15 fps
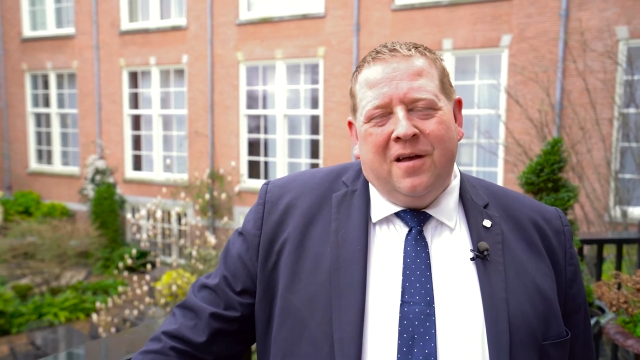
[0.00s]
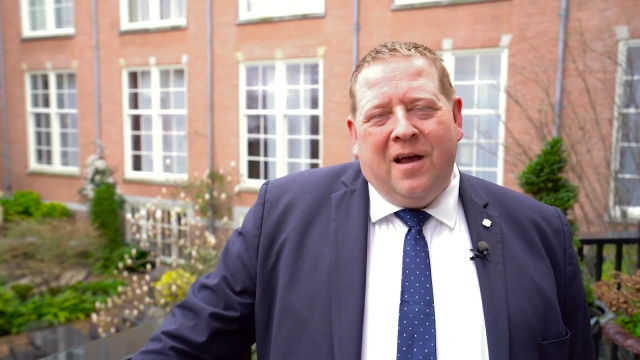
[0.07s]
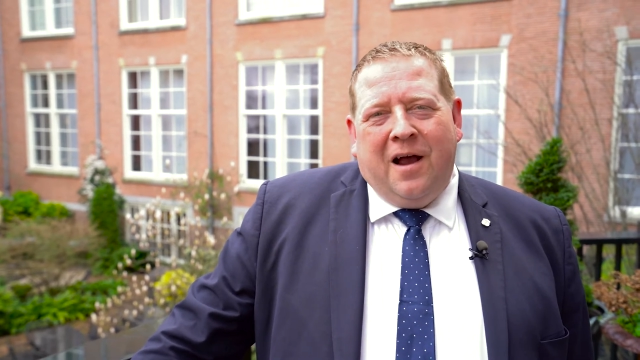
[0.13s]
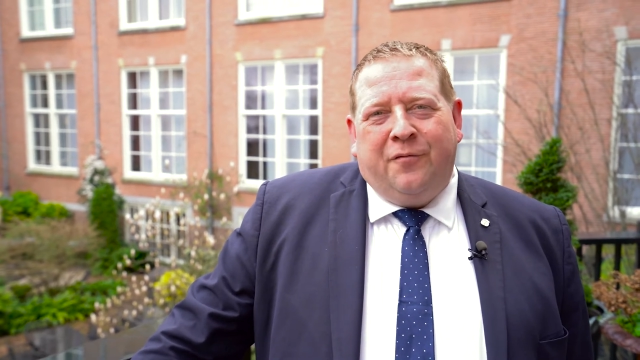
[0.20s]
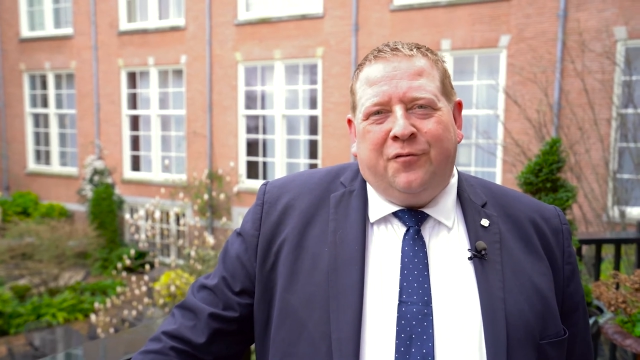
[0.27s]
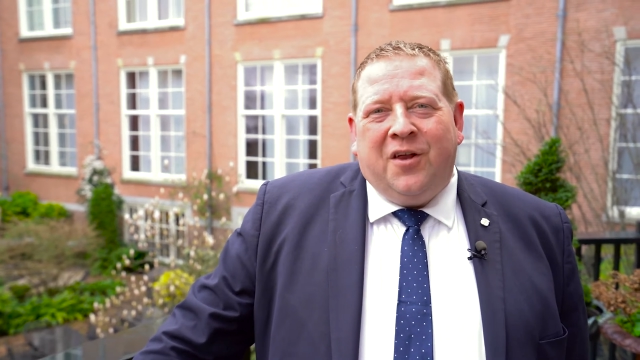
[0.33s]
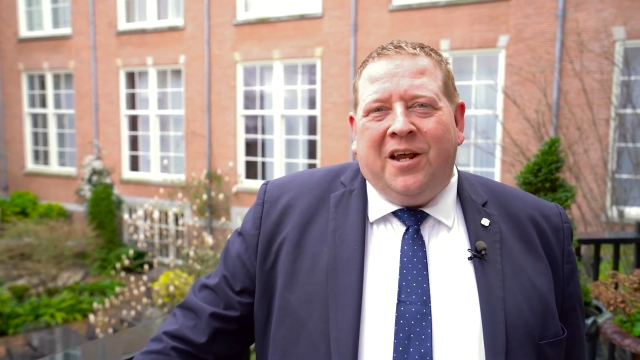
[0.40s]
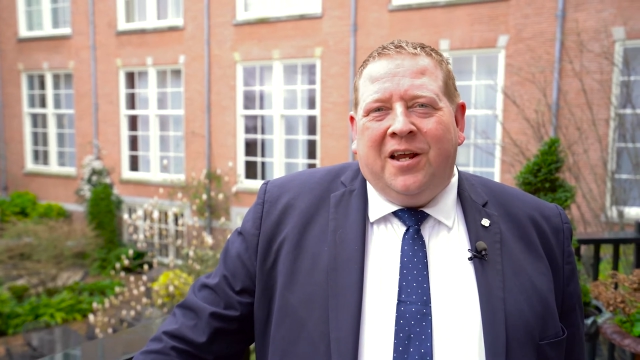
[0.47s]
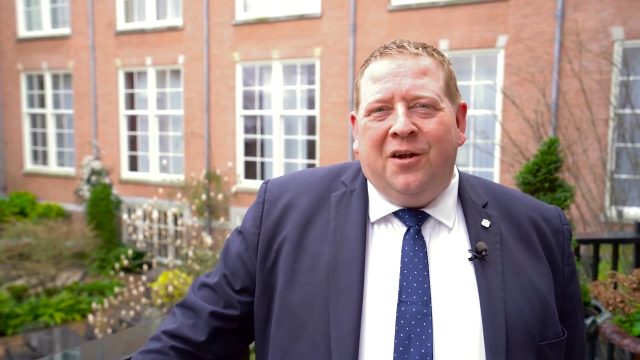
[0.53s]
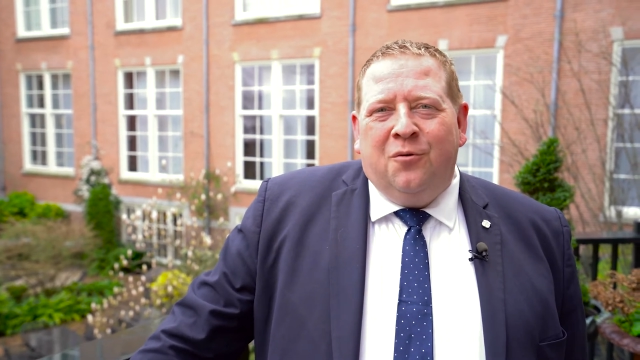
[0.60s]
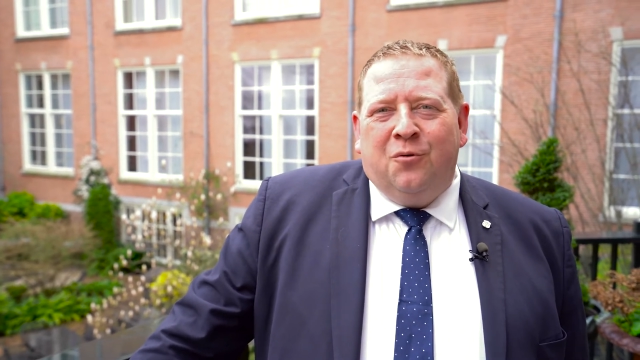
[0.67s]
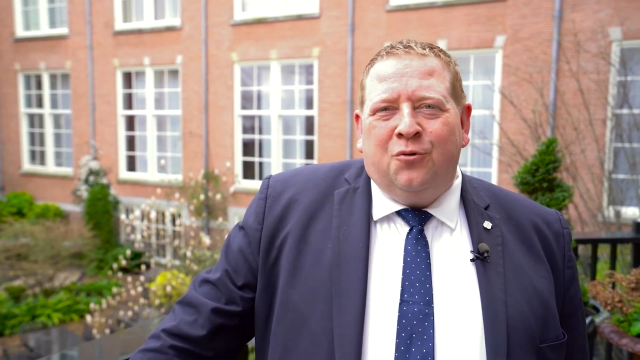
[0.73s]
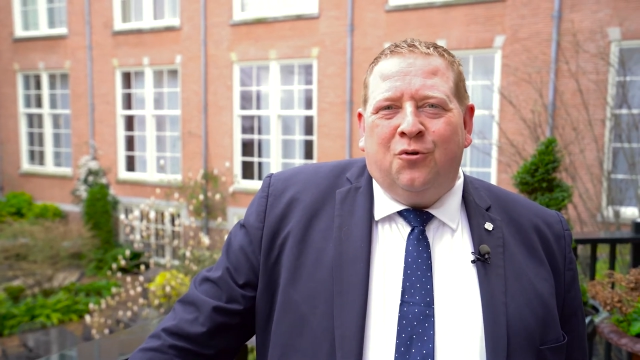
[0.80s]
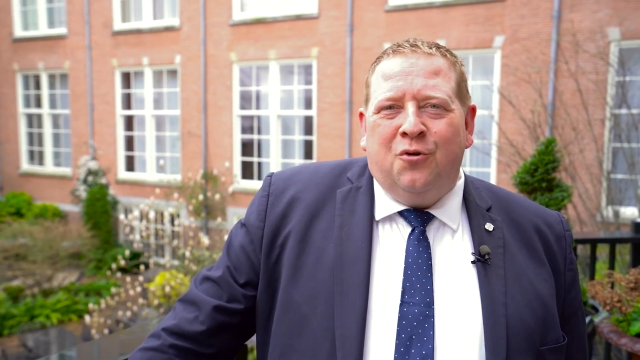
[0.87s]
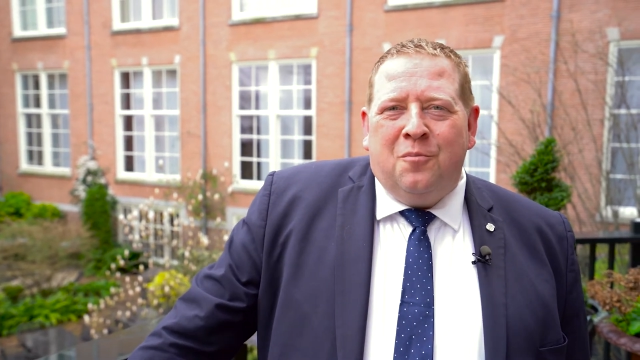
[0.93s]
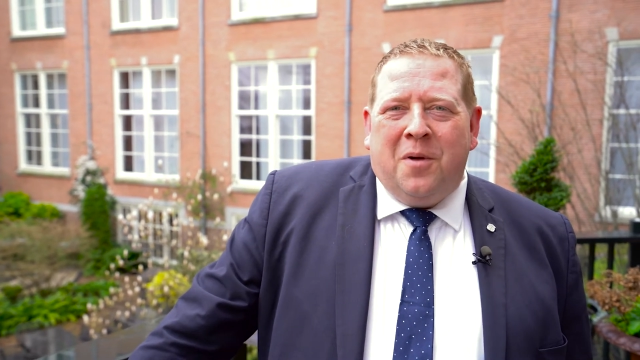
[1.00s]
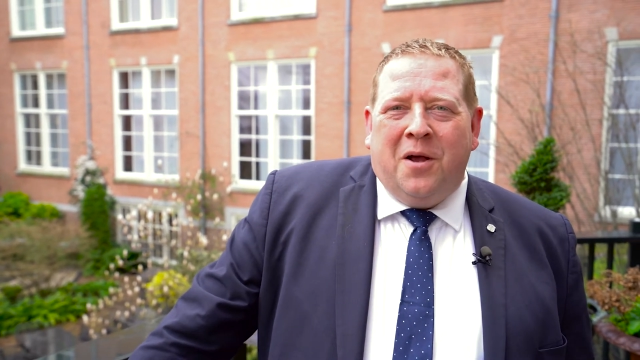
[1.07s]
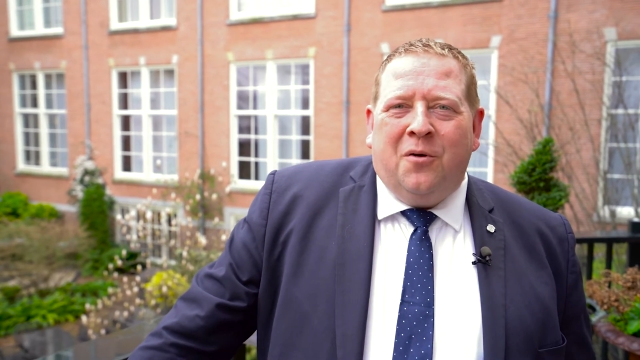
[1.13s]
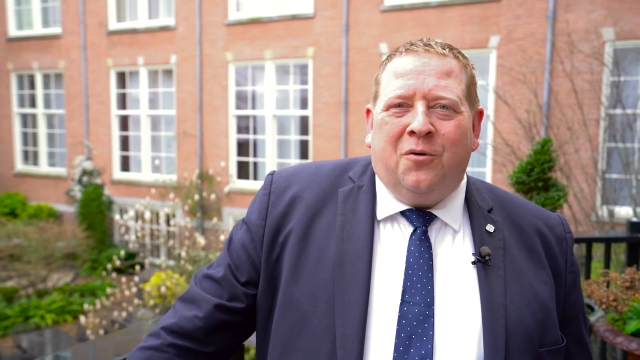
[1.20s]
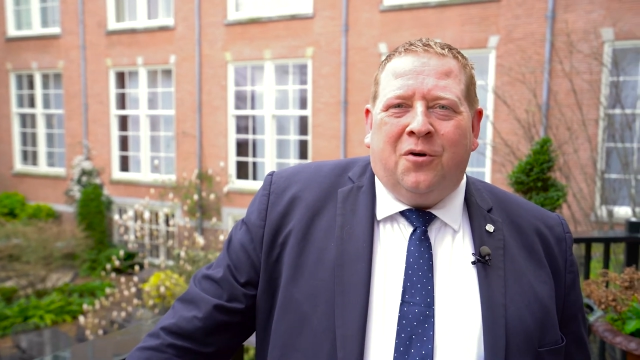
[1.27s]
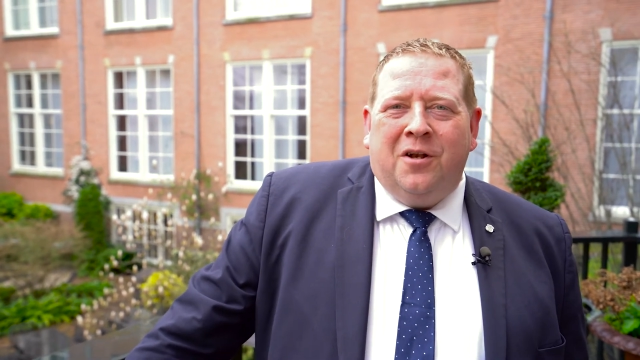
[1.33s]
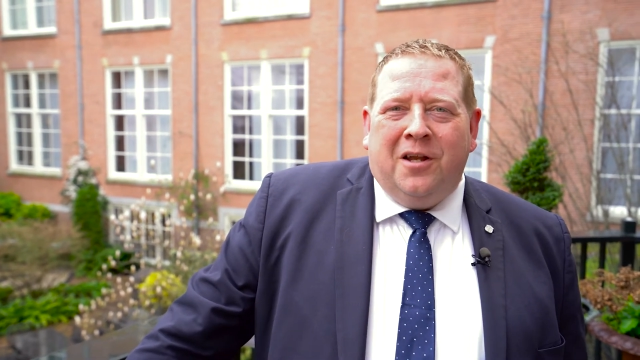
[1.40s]
I've taken you onto the
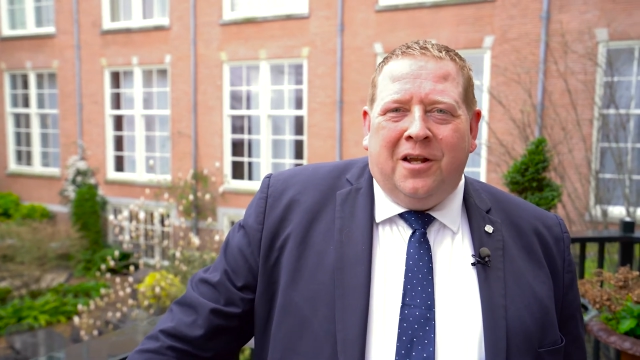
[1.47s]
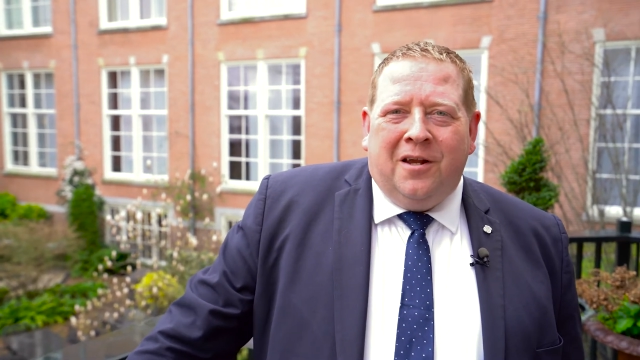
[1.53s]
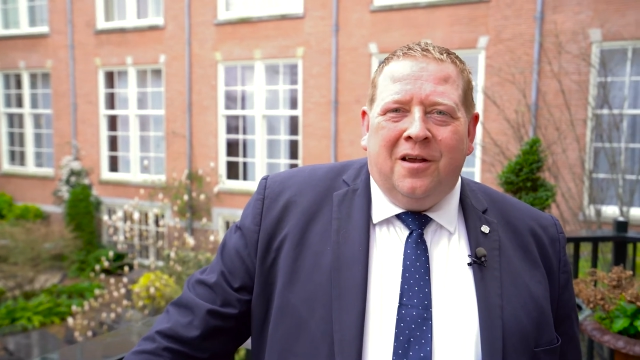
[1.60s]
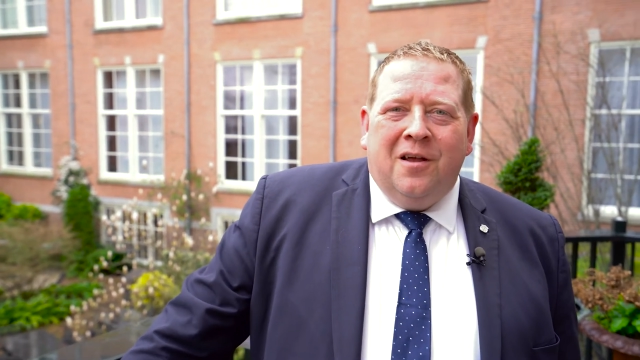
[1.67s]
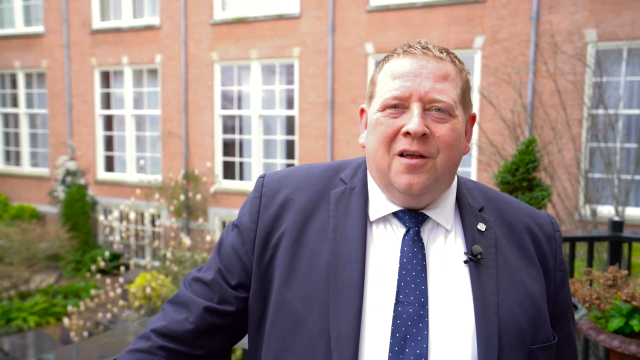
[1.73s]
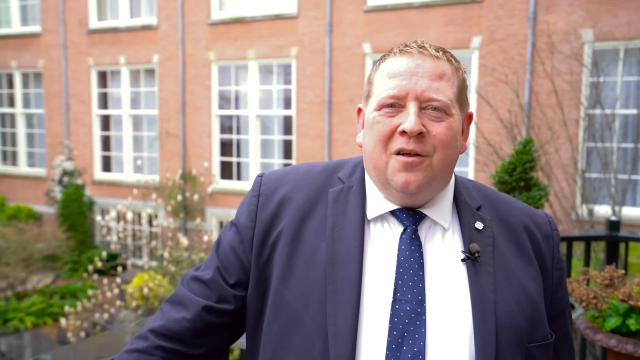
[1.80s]
balcony,